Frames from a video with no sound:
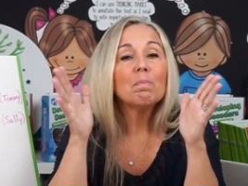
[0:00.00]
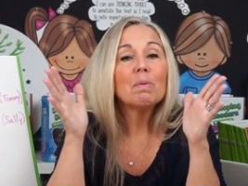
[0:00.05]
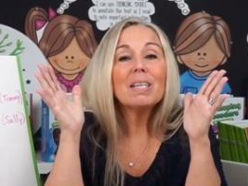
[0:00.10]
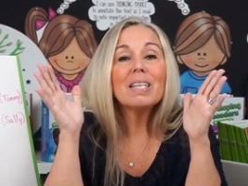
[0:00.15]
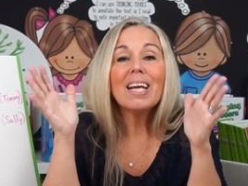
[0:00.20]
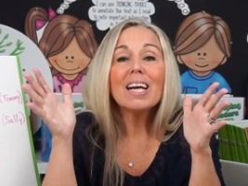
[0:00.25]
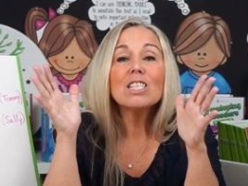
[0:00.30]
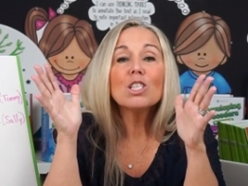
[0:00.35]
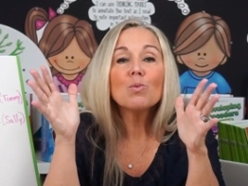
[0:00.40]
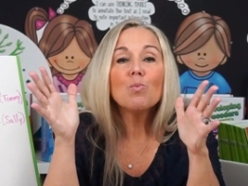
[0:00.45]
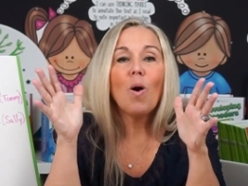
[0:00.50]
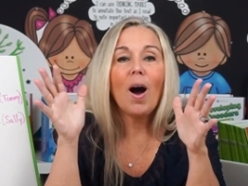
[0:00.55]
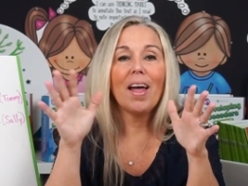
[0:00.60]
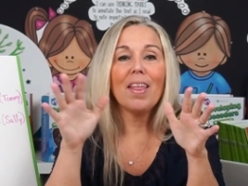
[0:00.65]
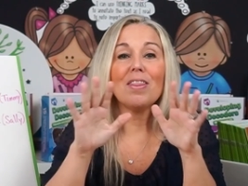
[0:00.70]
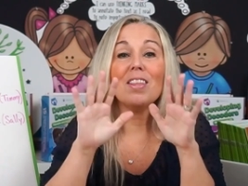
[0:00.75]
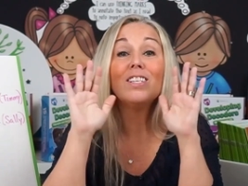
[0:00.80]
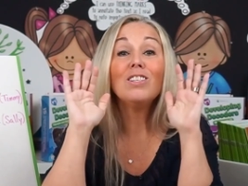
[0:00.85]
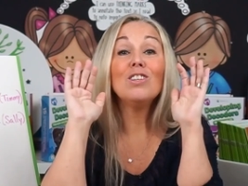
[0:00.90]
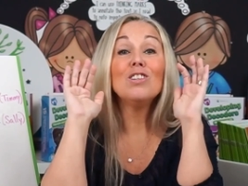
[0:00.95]
But guess
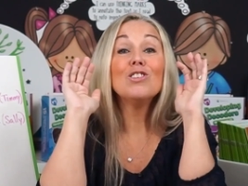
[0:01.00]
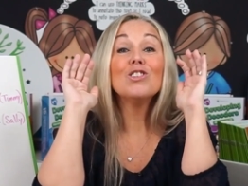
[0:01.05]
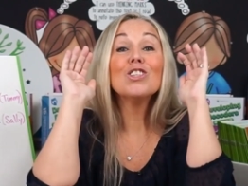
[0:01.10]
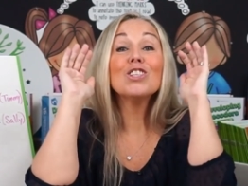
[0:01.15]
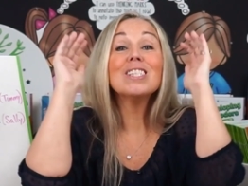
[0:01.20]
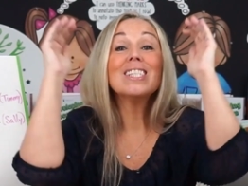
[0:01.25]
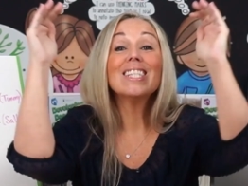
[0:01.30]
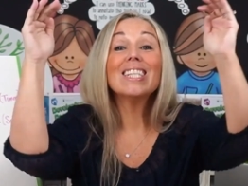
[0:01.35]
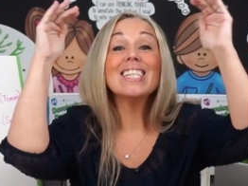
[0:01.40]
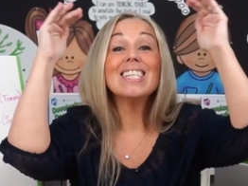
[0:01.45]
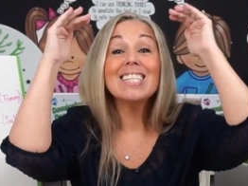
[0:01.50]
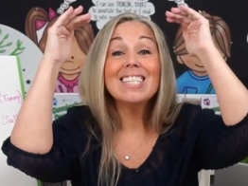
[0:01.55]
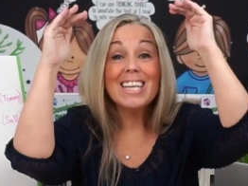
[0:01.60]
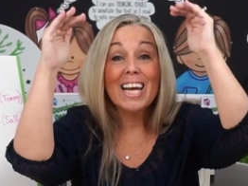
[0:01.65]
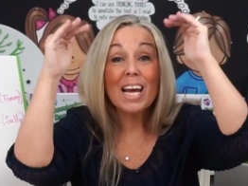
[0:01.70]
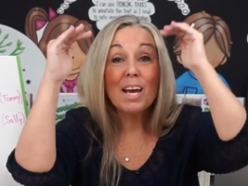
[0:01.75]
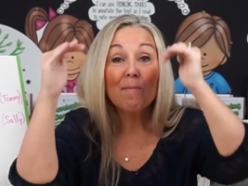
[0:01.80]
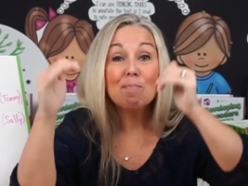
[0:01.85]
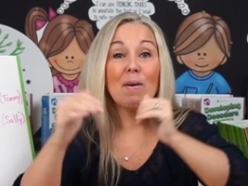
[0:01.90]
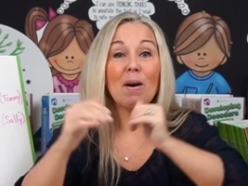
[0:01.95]
what? This is just the
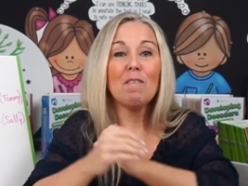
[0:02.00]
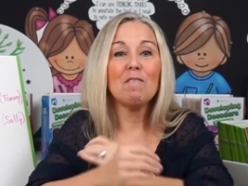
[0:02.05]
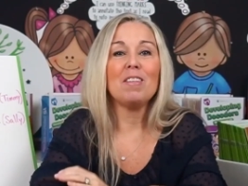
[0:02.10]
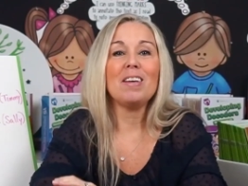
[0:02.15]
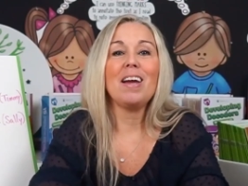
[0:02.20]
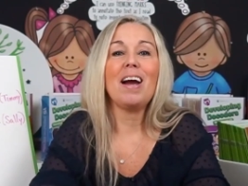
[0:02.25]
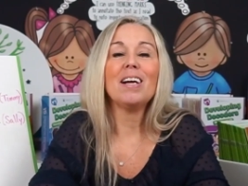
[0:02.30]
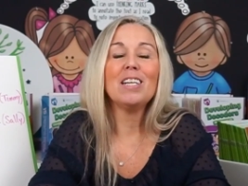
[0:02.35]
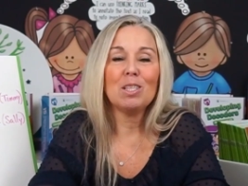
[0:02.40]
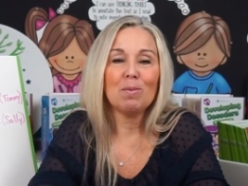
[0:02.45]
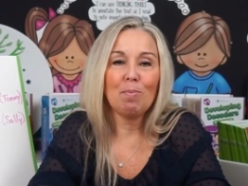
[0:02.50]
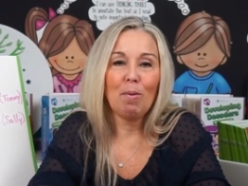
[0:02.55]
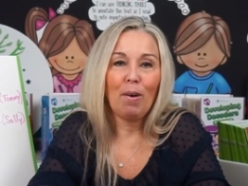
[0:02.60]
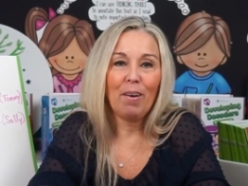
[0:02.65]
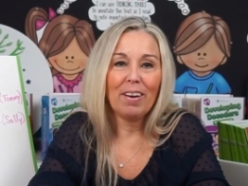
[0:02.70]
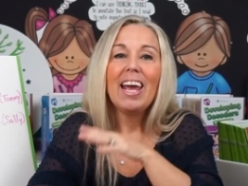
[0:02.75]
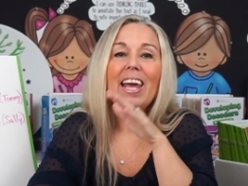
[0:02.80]
tip of the iceberg.